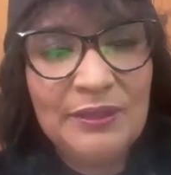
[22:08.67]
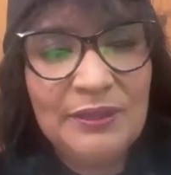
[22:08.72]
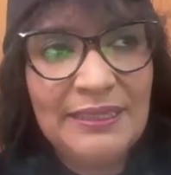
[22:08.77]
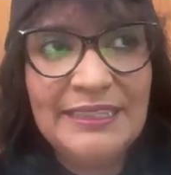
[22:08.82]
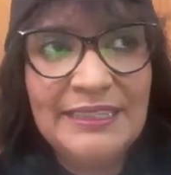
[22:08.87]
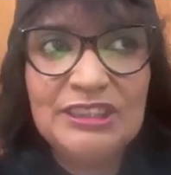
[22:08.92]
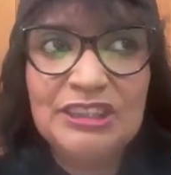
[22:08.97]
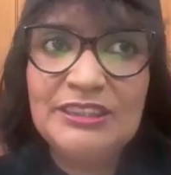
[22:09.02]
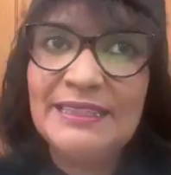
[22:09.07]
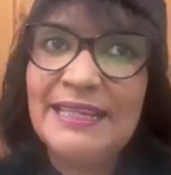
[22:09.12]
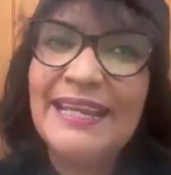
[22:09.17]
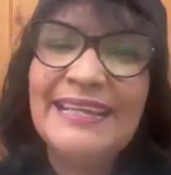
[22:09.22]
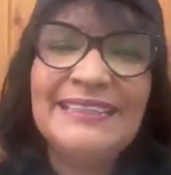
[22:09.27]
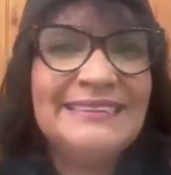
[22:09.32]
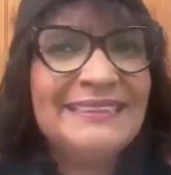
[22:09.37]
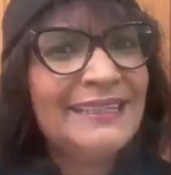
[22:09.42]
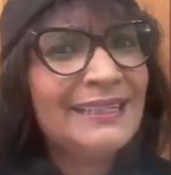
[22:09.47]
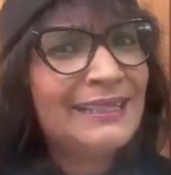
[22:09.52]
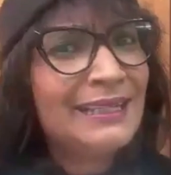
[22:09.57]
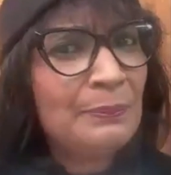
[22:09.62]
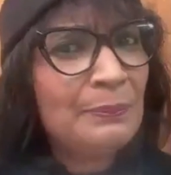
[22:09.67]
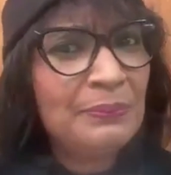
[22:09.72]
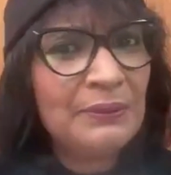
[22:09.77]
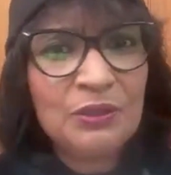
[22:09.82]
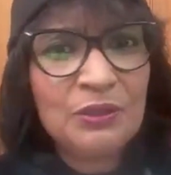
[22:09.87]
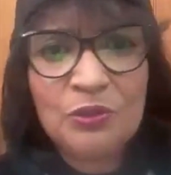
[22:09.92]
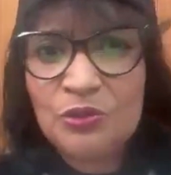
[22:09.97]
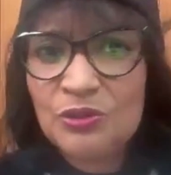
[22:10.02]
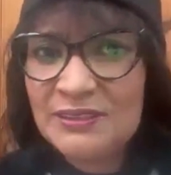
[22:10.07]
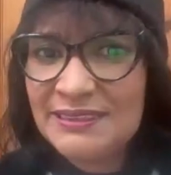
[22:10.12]
And then she said, I did a couple
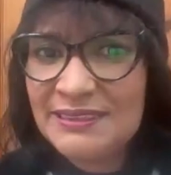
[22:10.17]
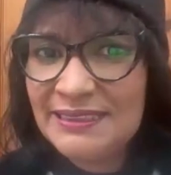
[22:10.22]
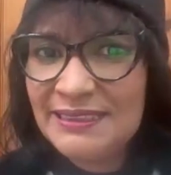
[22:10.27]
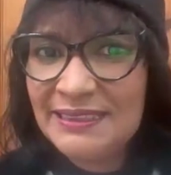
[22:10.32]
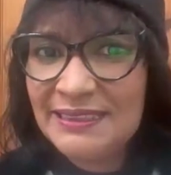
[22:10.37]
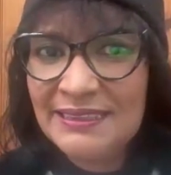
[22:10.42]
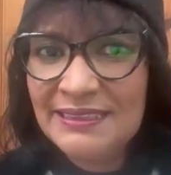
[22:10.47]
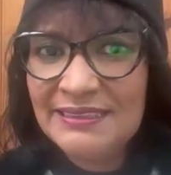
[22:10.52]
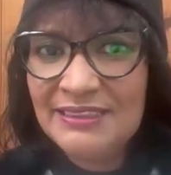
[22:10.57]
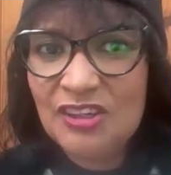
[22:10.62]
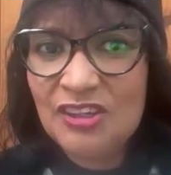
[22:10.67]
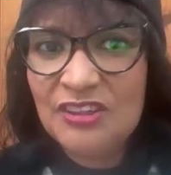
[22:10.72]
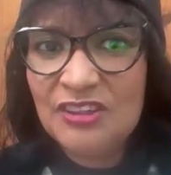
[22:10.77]
courses